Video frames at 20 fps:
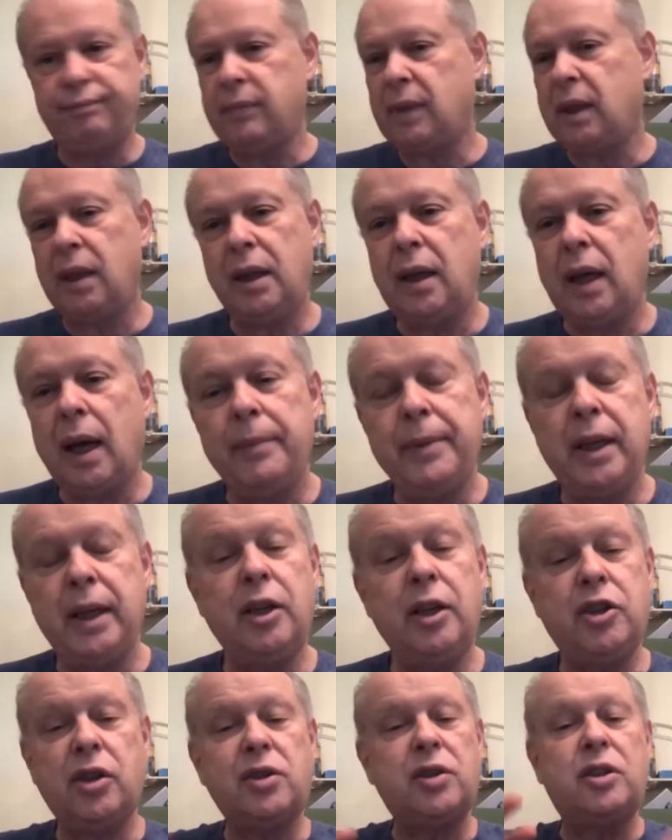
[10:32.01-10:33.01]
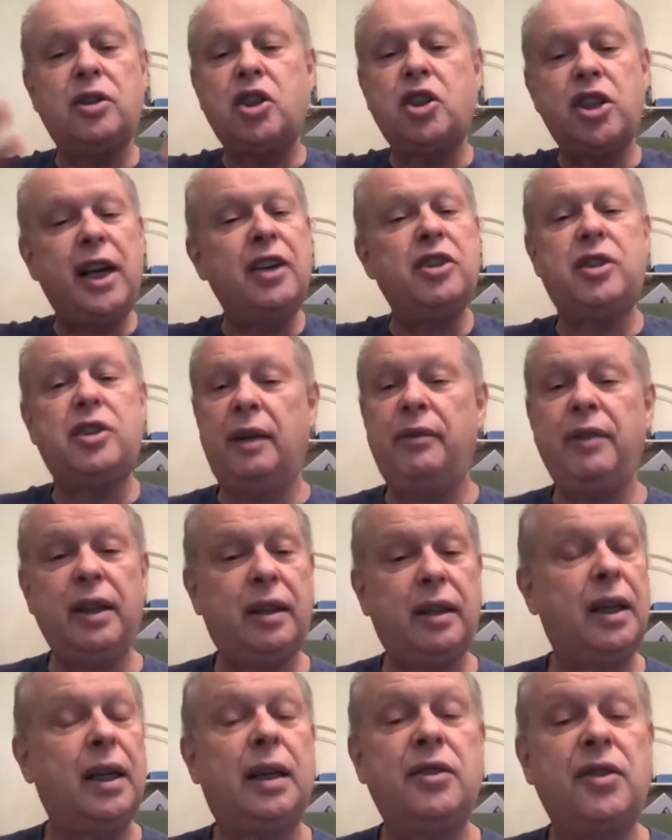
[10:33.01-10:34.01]
he, I mean, he just changed
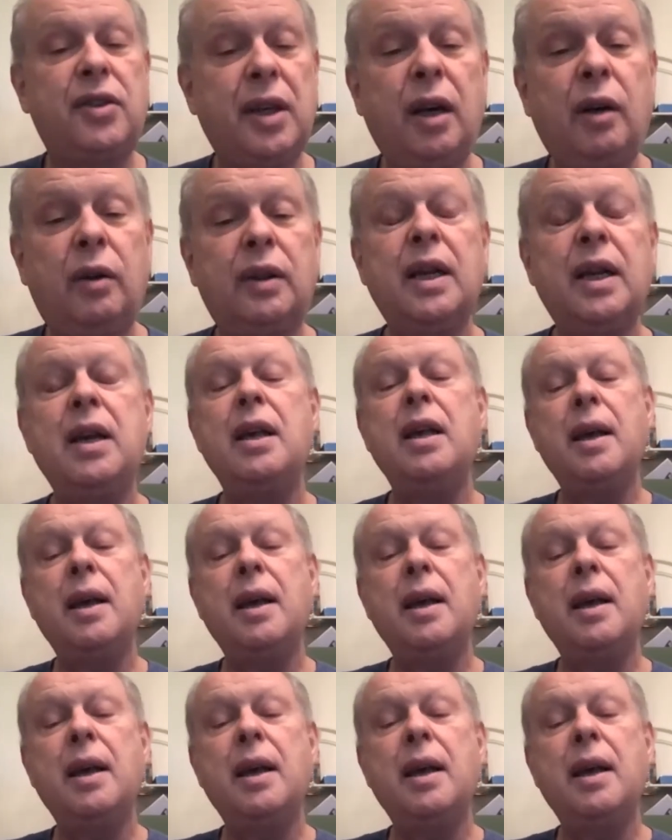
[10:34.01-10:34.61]
everything on his own.